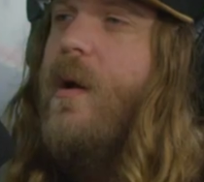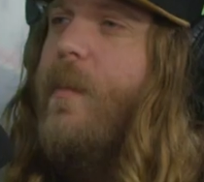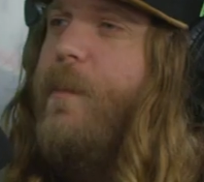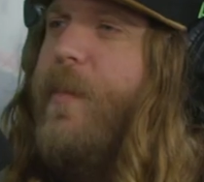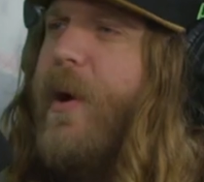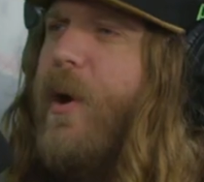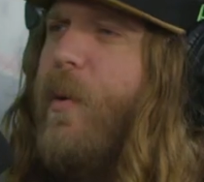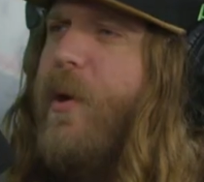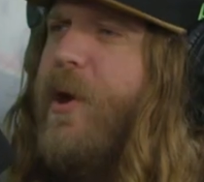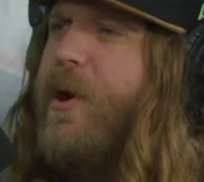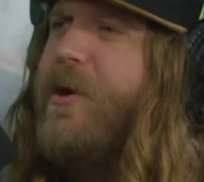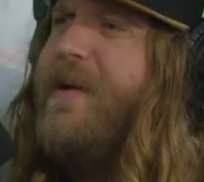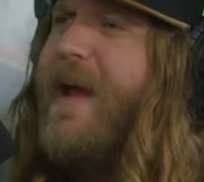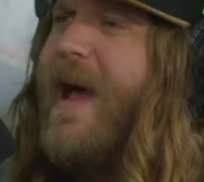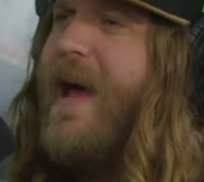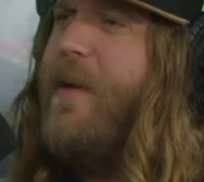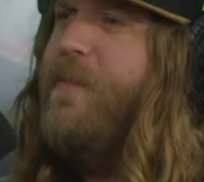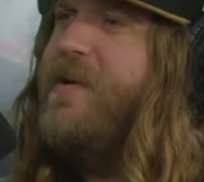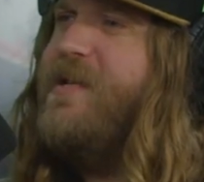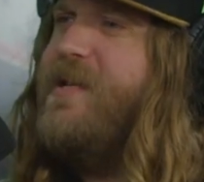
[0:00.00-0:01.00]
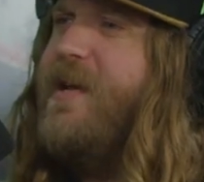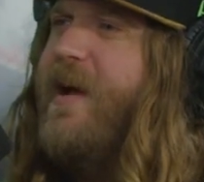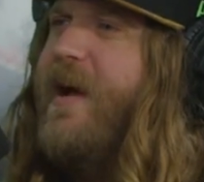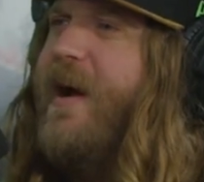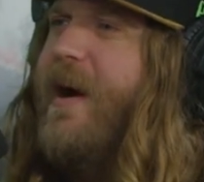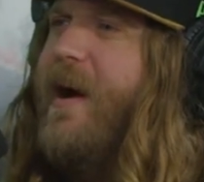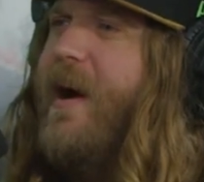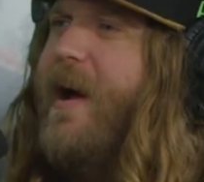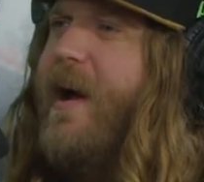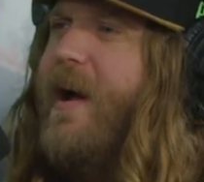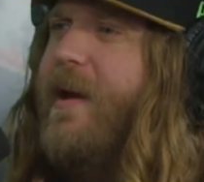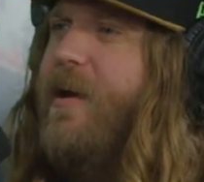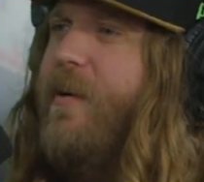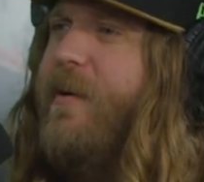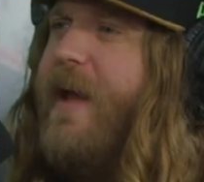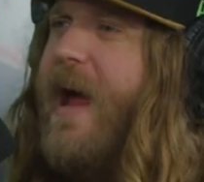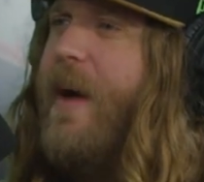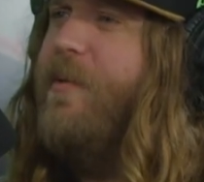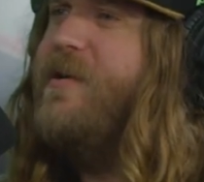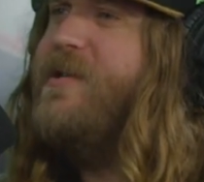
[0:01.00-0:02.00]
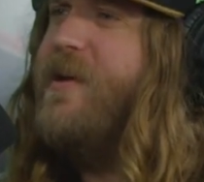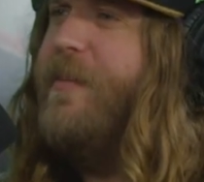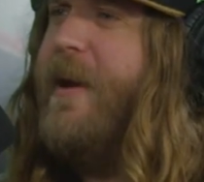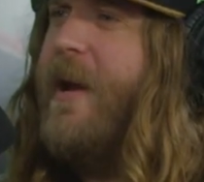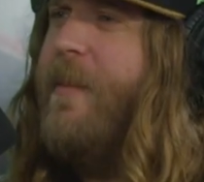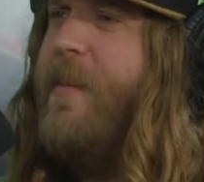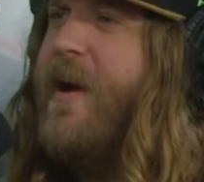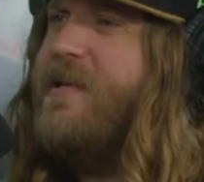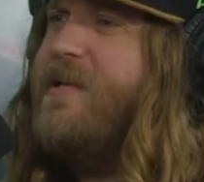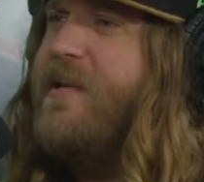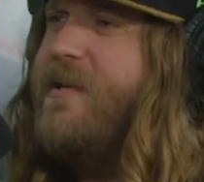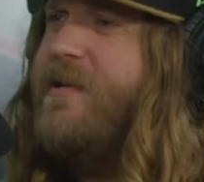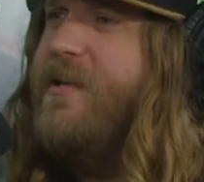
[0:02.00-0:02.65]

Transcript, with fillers: but your dad was a your dad was a BMXer